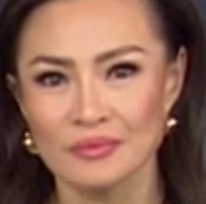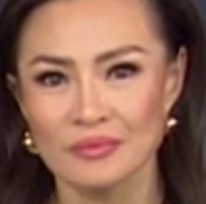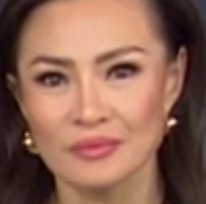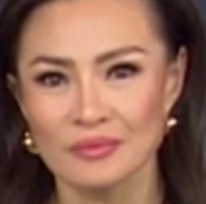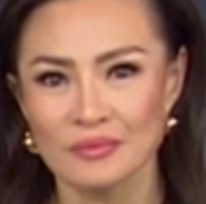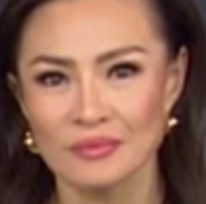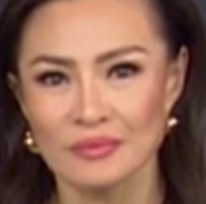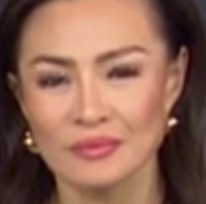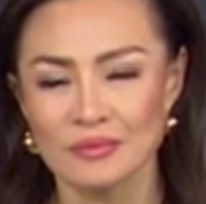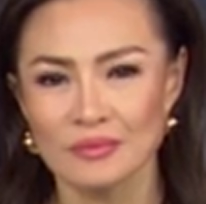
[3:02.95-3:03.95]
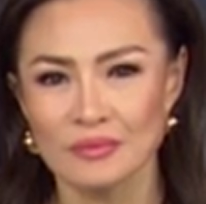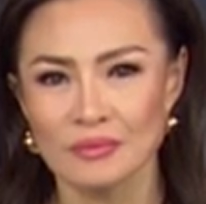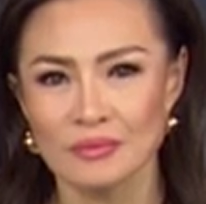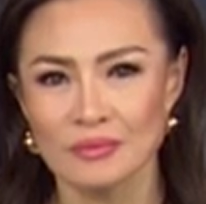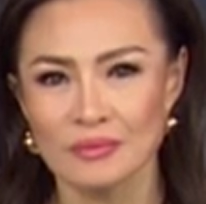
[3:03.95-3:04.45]

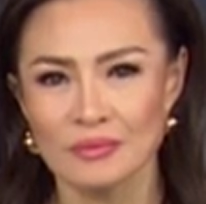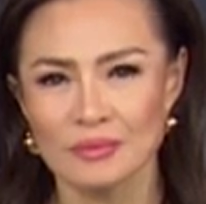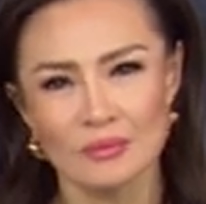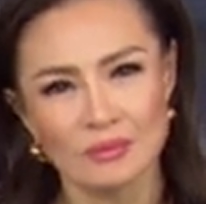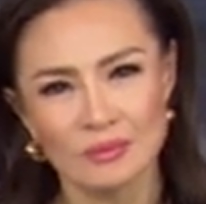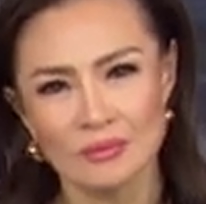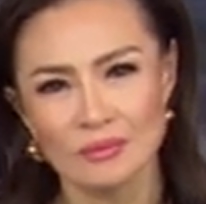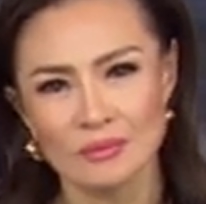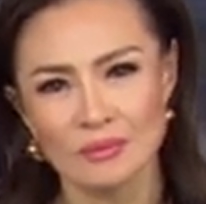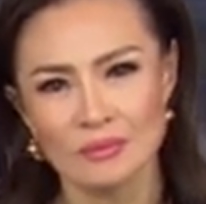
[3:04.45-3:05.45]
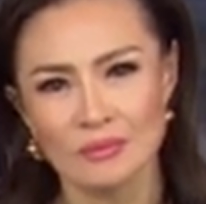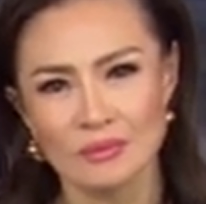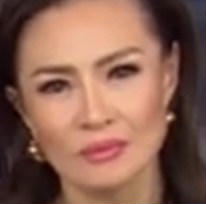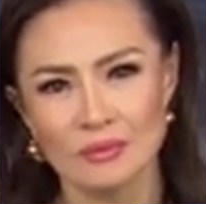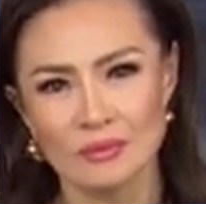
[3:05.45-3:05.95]

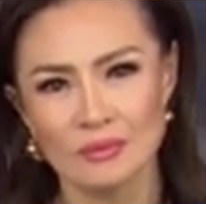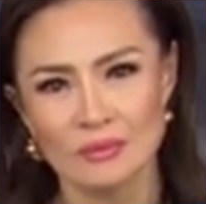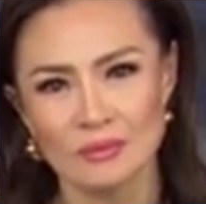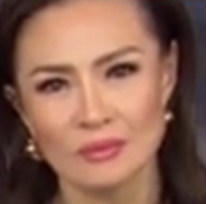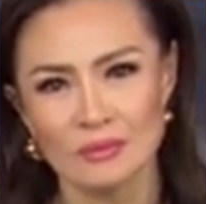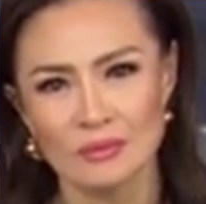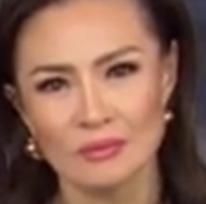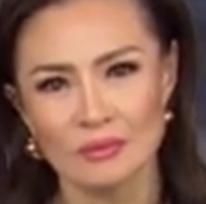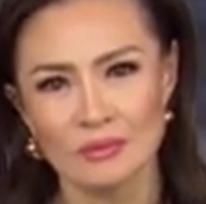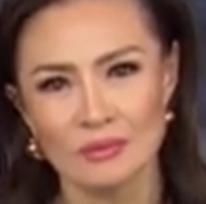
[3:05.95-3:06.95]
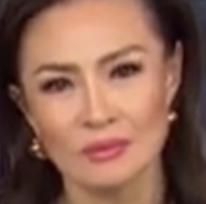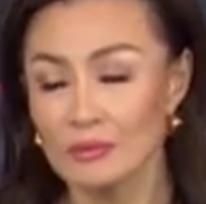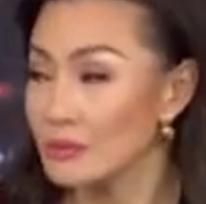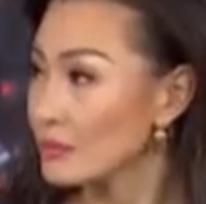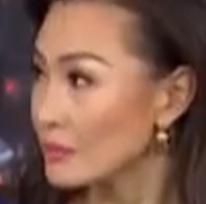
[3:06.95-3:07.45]

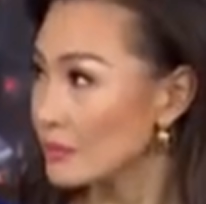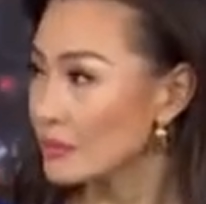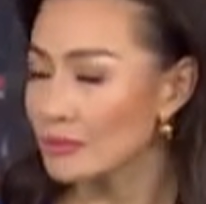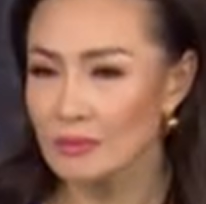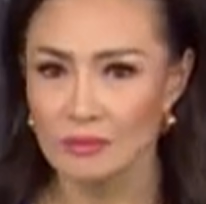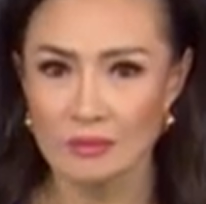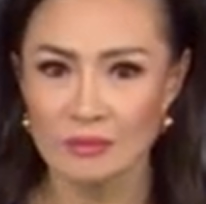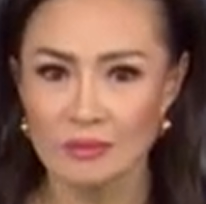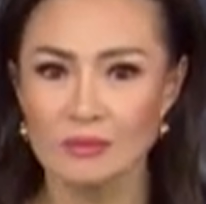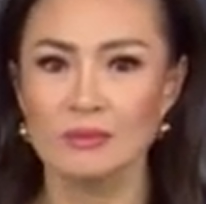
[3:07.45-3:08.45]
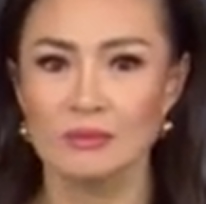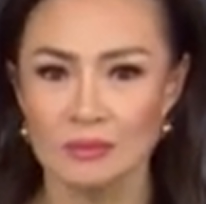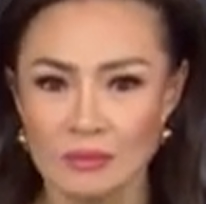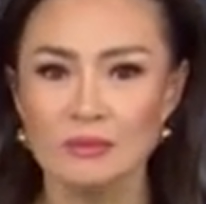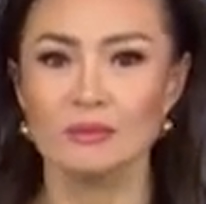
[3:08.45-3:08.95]

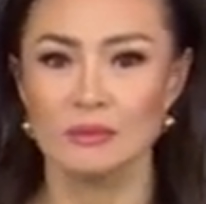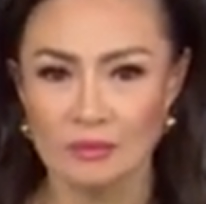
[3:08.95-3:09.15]
(not speaking)